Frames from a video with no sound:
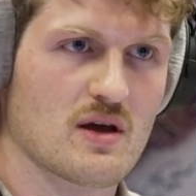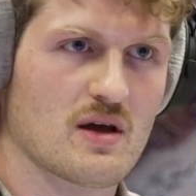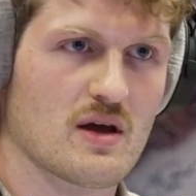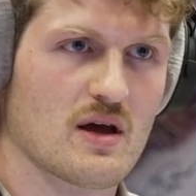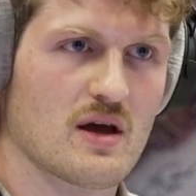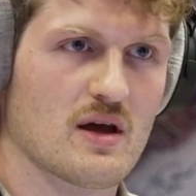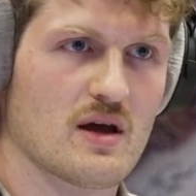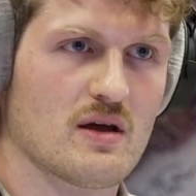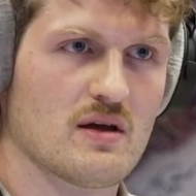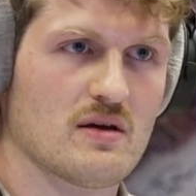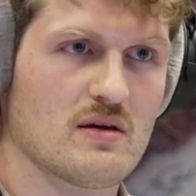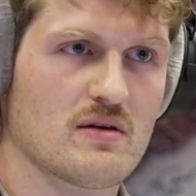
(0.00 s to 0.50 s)

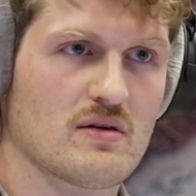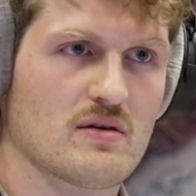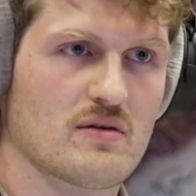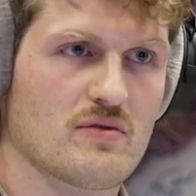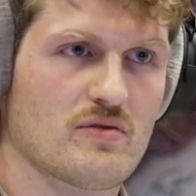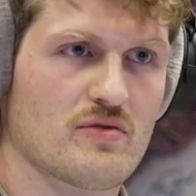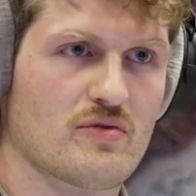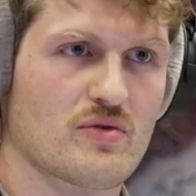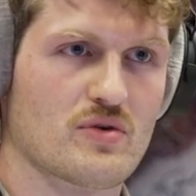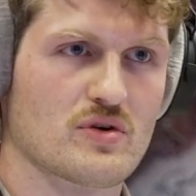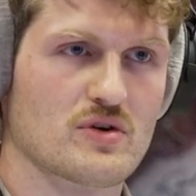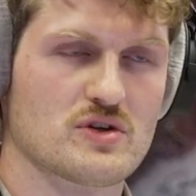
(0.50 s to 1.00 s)
And
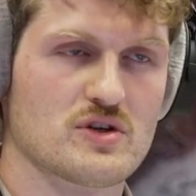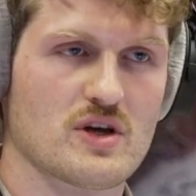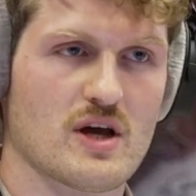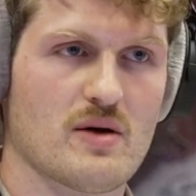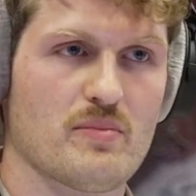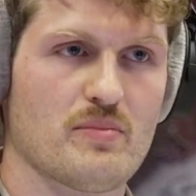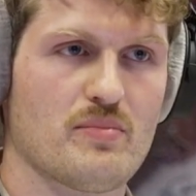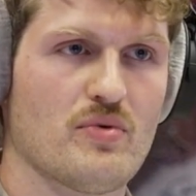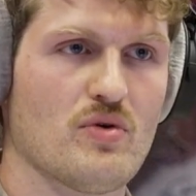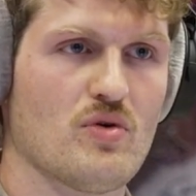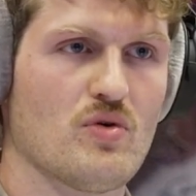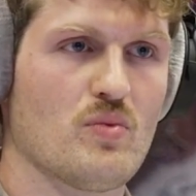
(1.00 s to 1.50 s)
for
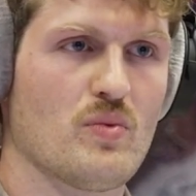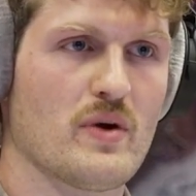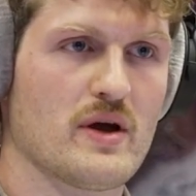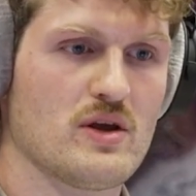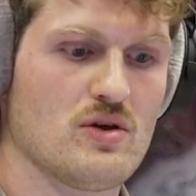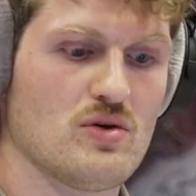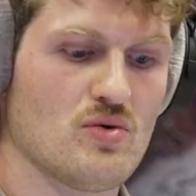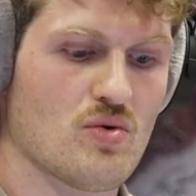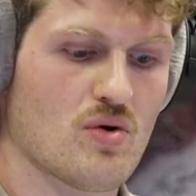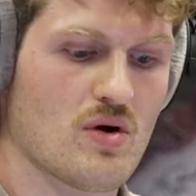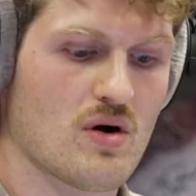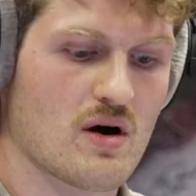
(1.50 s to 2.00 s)
example, when
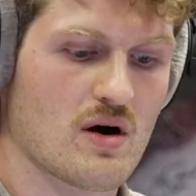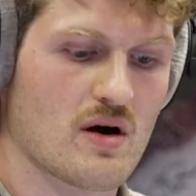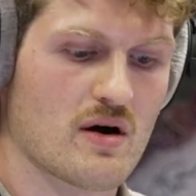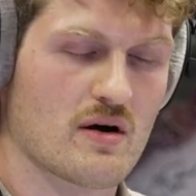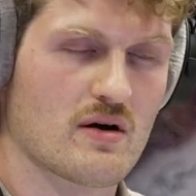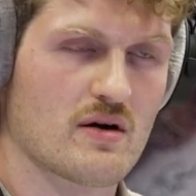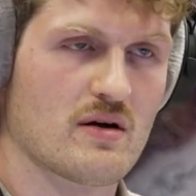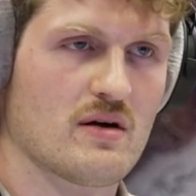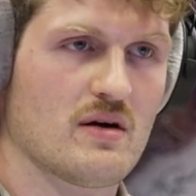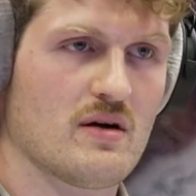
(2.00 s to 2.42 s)
you are